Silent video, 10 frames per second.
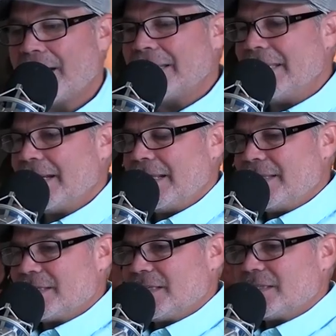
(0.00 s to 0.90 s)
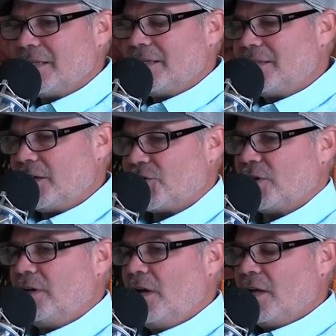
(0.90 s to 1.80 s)
and again, this is in
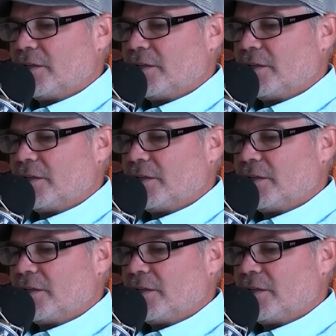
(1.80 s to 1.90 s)
addition